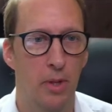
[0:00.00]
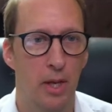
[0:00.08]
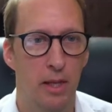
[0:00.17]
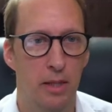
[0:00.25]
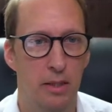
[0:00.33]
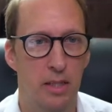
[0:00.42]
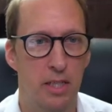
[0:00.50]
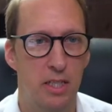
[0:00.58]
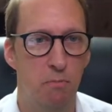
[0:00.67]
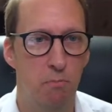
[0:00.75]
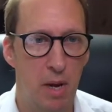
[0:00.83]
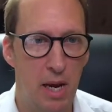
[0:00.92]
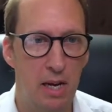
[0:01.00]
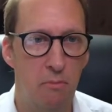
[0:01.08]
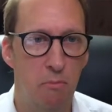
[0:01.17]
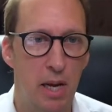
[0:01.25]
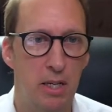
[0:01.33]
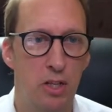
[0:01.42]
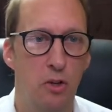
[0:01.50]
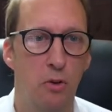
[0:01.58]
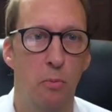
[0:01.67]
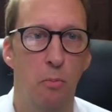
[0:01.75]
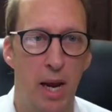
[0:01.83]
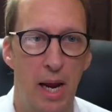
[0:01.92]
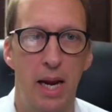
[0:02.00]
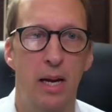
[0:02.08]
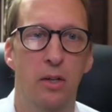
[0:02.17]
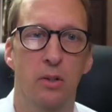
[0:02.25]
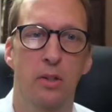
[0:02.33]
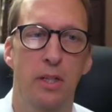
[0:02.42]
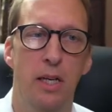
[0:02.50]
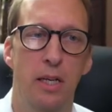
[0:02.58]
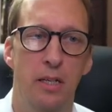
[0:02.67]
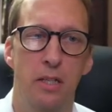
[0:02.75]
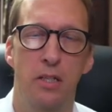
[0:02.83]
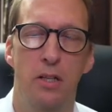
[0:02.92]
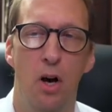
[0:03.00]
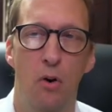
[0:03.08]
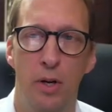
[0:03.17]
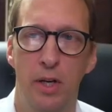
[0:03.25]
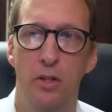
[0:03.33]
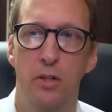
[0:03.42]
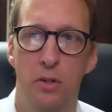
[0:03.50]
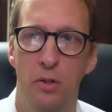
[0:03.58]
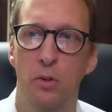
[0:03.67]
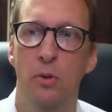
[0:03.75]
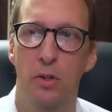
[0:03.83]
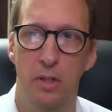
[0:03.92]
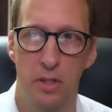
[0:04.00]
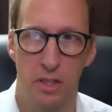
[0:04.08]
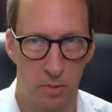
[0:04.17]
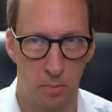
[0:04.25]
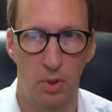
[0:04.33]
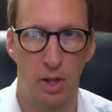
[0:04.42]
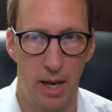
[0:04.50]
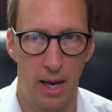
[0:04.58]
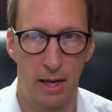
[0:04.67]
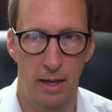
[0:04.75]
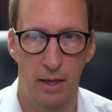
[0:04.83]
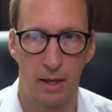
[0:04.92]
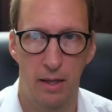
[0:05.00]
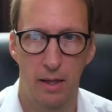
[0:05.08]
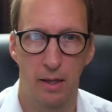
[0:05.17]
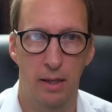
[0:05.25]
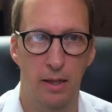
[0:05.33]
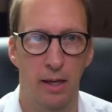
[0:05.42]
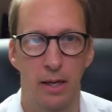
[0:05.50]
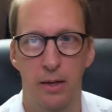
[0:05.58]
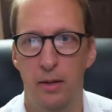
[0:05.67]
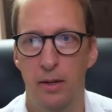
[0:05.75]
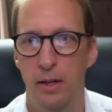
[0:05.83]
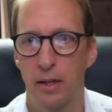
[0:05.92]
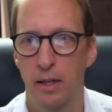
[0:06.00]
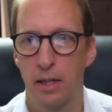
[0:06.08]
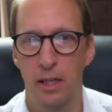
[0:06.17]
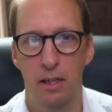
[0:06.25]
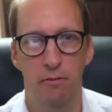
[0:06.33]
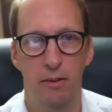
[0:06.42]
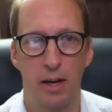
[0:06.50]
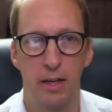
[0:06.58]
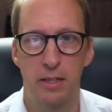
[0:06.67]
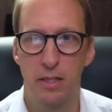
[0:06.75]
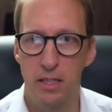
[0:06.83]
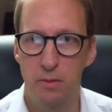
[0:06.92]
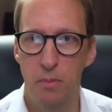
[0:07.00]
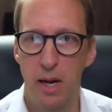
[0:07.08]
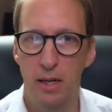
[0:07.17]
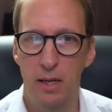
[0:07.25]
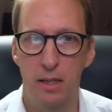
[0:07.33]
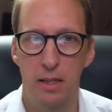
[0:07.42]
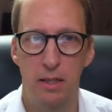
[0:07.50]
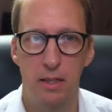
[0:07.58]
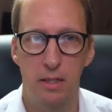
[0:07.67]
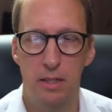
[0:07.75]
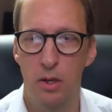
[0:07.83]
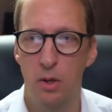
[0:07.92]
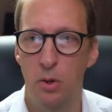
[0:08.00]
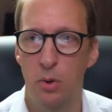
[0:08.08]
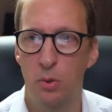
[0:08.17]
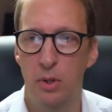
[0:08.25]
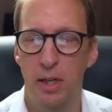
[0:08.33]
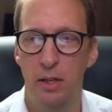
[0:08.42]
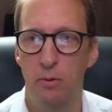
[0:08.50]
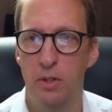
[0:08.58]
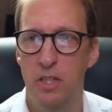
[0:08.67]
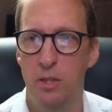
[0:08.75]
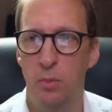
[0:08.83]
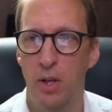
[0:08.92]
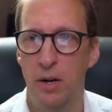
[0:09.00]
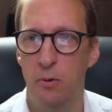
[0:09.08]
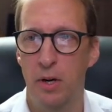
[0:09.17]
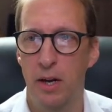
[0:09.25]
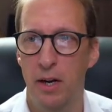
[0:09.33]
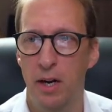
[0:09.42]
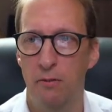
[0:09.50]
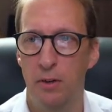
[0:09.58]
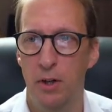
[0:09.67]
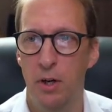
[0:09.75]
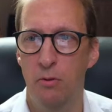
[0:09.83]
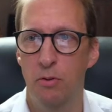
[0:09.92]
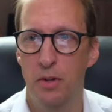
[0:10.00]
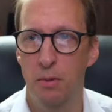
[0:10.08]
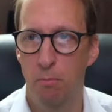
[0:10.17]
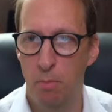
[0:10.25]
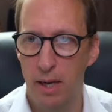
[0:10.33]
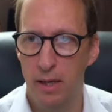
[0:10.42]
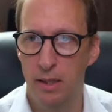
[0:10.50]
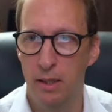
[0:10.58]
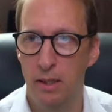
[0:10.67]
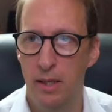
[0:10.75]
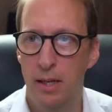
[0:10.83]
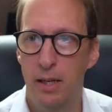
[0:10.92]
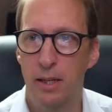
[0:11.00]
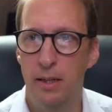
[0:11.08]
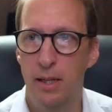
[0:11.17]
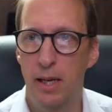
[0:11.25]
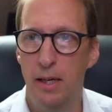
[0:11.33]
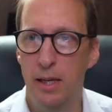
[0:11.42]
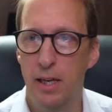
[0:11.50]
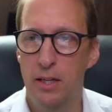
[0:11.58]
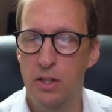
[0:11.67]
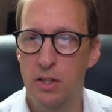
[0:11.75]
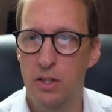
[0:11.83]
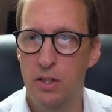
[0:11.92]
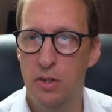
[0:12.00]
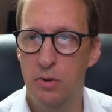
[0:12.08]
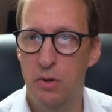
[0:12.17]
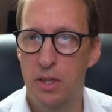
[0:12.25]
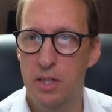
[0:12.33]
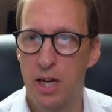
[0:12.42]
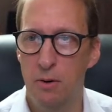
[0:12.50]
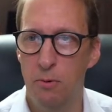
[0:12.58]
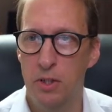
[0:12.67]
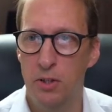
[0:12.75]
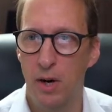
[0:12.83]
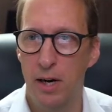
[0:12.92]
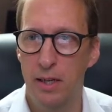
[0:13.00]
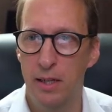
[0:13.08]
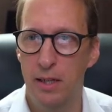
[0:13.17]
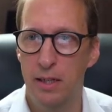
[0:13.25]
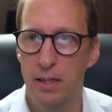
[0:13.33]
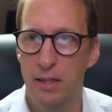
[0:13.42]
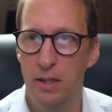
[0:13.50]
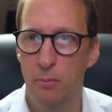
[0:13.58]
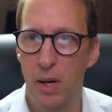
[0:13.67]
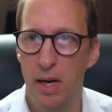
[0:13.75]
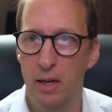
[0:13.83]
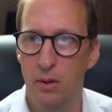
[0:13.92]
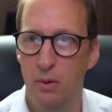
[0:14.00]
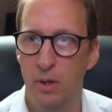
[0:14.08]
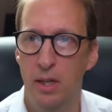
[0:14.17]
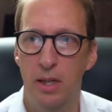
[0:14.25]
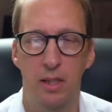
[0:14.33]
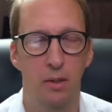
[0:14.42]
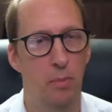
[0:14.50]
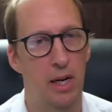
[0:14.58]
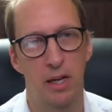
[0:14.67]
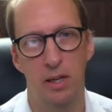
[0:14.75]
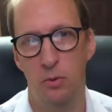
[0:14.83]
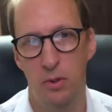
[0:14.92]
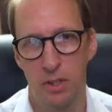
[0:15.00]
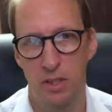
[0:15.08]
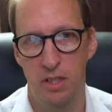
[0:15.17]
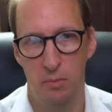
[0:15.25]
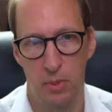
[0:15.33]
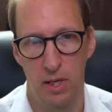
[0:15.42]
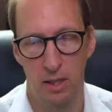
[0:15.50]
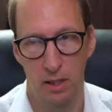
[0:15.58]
this main menu panel is going to display. All right. If I just made it so that it would display when I hovered over the button, then as soon as I would try to get into the panel would disappear.